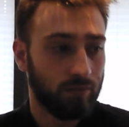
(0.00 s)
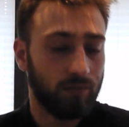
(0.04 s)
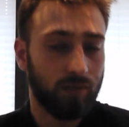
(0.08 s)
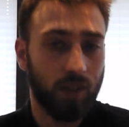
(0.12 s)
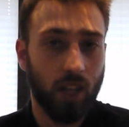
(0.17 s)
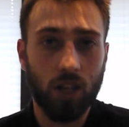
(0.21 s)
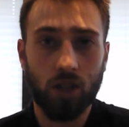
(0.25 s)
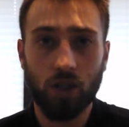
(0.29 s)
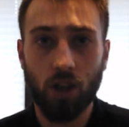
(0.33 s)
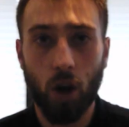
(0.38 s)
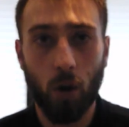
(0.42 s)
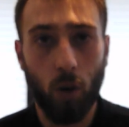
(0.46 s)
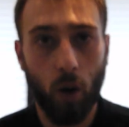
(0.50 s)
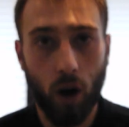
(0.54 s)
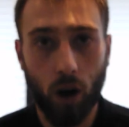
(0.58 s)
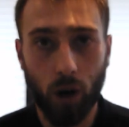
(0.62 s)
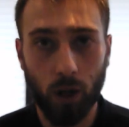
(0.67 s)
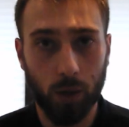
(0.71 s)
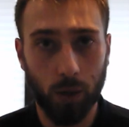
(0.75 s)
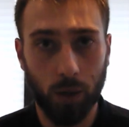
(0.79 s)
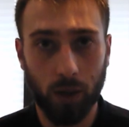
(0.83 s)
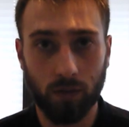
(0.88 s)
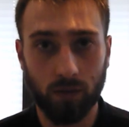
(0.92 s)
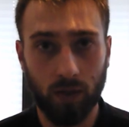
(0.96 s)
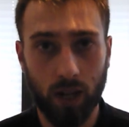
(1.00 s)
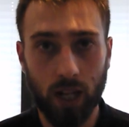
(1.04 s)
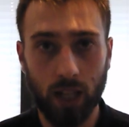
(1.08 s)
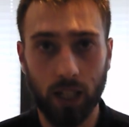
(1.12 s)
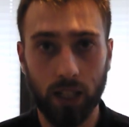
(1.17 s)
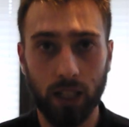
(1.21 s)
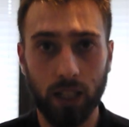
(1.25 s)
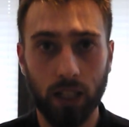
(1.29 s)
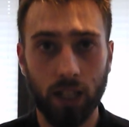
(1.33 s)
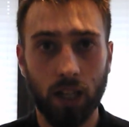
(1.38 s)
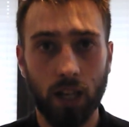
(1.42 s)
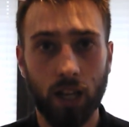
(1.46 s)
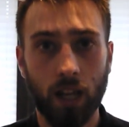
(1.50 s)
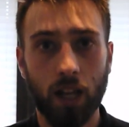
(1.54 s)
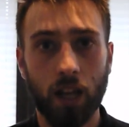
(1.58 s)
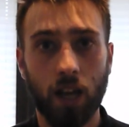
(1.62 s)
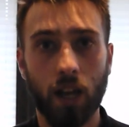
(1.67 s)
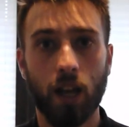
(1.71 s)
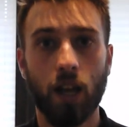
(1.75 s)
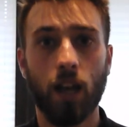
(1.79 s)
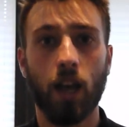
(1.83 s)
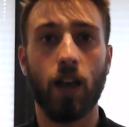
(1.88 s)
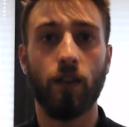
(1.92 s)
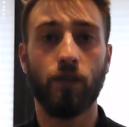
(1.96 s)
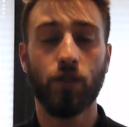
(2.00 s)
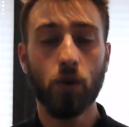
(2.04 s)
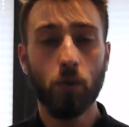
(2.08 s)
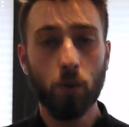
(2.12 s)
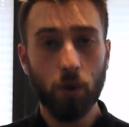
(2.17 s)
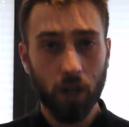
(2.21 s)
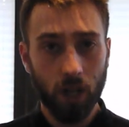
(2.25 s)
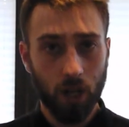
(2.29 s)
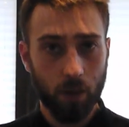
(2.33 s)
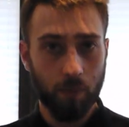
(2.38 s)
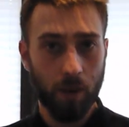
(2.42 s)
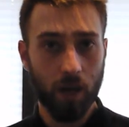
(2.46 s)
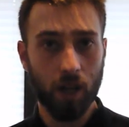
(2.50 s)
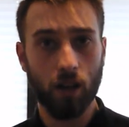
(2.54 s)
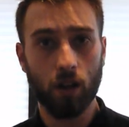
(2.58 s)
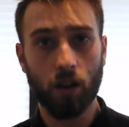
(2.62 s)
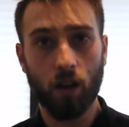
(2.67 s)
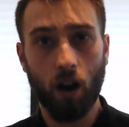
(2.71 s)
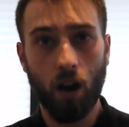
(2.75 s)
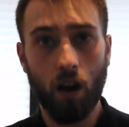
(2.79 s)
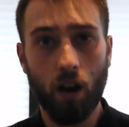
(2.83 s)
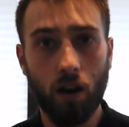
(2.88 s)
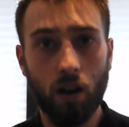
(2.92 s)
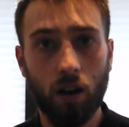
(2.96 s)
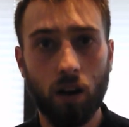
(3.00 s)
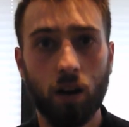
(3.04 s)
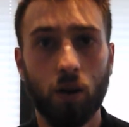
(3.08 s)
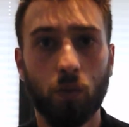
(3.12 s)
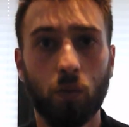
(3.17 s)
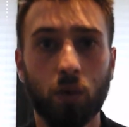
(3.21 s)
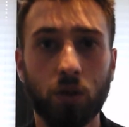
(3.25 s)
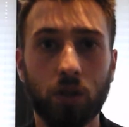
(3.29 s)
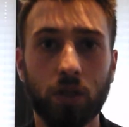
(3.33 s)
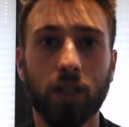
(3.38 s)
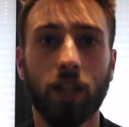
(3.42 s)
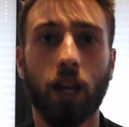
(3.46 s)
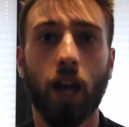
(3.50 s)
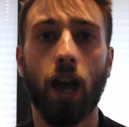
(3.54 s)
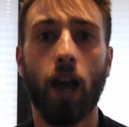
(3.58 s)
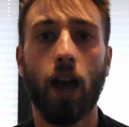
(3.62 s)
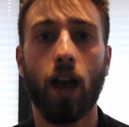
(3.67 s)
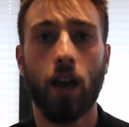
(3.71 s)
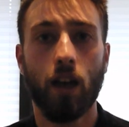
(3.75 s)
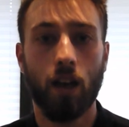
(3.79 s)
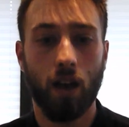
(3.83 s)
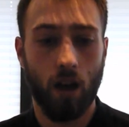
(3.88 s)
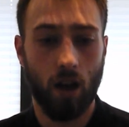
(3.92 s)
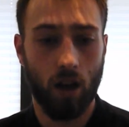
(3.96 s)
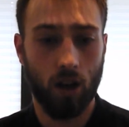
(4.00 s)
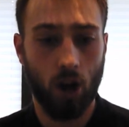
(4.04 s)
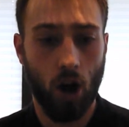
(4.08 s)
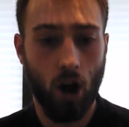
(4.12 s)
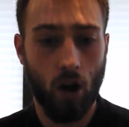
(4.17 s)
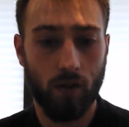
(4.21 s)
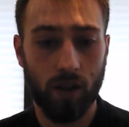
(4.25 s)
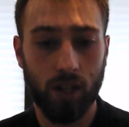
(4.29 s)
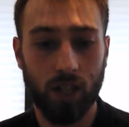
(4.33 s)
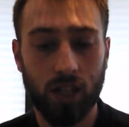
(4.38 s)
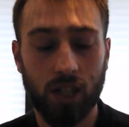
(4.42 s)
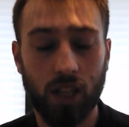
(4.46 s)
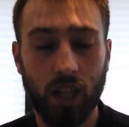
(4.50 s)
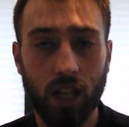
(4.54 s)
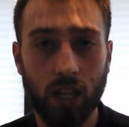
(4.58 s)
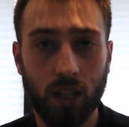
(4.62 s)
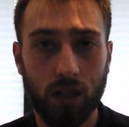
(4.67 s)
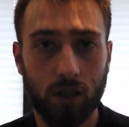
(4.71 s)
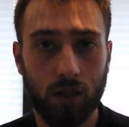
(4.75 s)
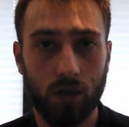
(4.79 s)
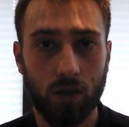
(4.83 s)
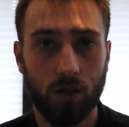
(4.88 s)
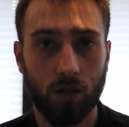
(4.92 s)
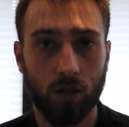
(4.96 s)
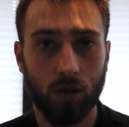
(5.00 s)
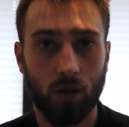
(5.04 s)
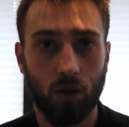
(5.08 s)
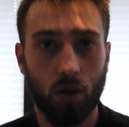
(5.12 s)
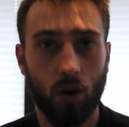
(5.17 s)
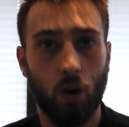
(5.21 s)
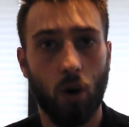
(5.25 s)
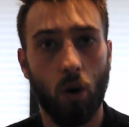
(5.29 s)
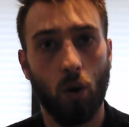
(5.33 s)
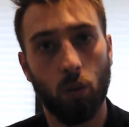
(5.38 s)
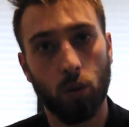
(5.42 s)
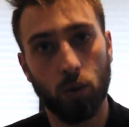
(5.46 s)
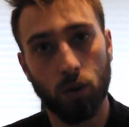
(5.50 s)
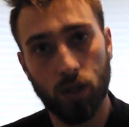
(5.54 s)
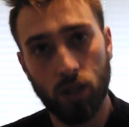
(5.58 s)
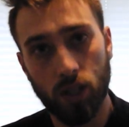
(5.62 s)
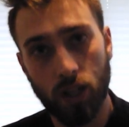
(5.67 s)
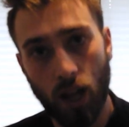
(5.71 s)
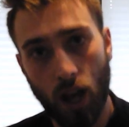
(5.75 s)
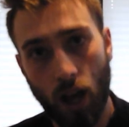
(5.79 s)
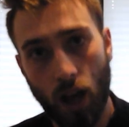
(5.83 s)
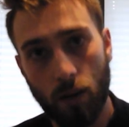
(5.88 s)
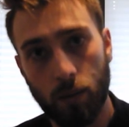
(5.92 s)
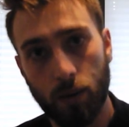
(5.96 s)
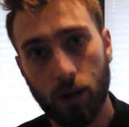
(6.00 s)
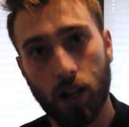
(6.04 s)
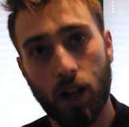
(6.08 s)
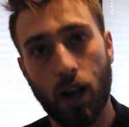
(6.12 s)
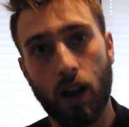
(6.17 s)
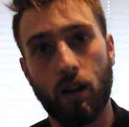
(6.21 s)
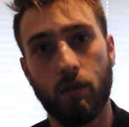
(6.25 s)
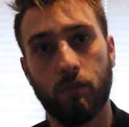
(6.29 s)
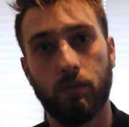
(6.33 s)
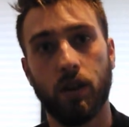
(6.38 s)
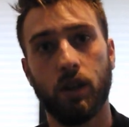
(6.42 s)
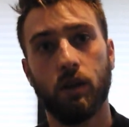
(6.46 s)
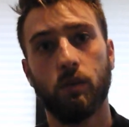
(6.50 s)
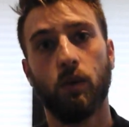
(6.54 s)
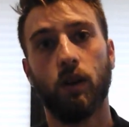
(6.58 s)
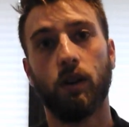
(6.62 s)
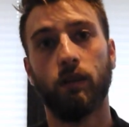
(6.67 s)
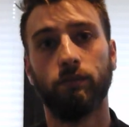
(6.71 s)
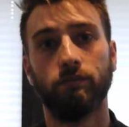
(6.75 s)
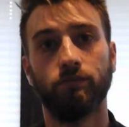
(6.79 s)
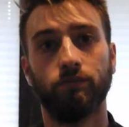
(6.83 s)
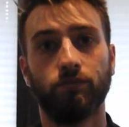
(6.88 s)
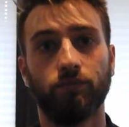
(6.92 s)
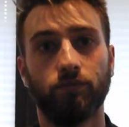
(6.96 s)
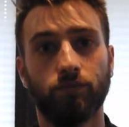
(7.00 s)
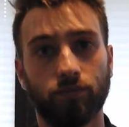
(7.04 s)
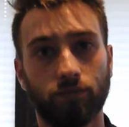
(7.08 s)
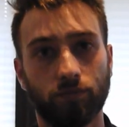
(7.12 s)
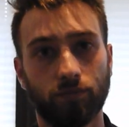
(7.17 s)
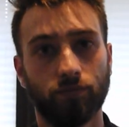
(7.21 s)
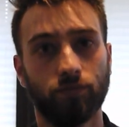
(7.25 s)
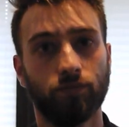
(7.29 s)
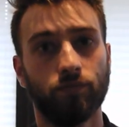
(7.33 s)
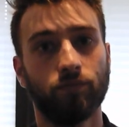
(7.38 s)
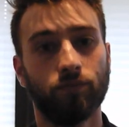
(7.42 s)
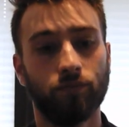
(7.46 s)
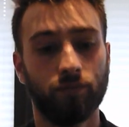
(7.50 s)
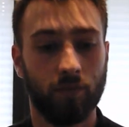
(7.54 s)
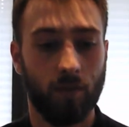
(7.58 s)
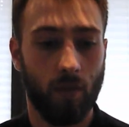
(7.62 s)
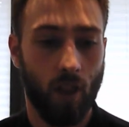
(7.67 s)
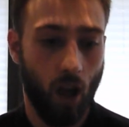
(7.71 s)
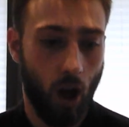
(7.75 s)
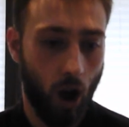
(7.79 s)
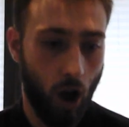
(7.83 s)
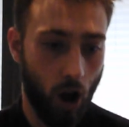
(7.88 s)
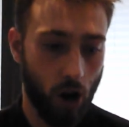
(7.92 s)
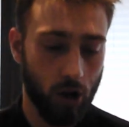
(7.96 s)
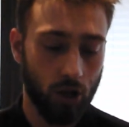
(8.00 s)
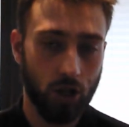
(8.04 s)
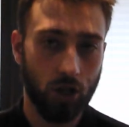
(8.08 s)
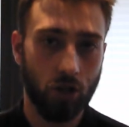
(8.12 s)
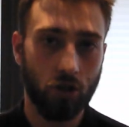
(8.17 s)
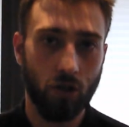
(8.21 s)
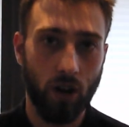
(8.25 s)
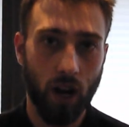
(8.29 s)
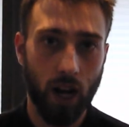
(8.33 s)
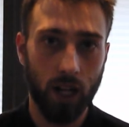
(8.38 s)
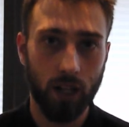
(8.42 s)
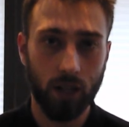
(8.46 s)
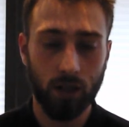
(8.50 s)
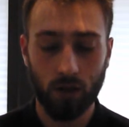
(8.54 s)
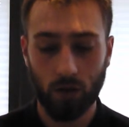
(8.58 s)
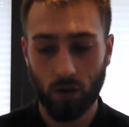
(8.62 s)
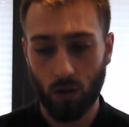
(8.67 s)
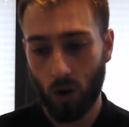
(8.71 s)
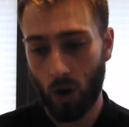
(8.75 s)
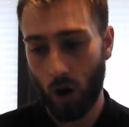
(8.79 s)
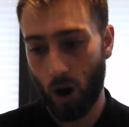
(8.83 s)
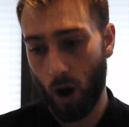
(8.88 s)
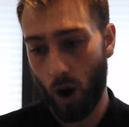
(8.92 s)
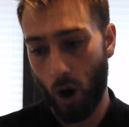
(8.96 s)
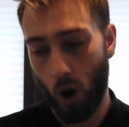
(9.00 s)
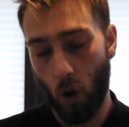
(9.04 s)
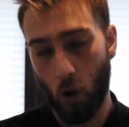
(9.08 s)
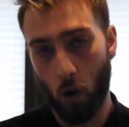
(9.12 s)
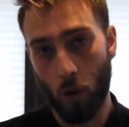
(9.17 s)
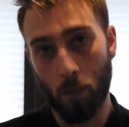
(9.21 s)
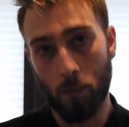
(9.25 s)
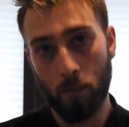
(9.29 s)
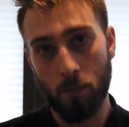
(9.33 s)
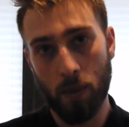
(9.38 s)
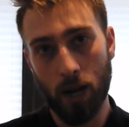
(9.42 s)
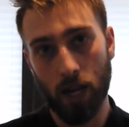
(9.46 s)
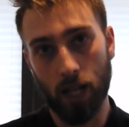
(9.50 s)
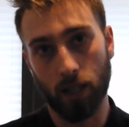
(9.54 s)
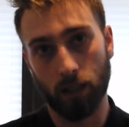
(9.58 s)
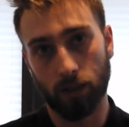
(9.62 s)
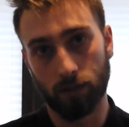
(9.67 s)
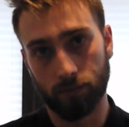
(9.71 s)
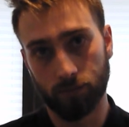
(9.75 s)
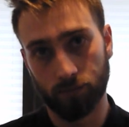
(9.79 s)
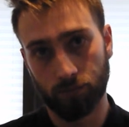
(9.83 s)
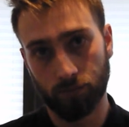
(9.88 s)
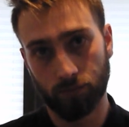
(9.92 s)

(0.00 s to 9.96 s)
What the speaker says: there's no arguing really. If you were going to pick a car, would you get an RS6 or would you get a McLaren P1? 100 grand or a million.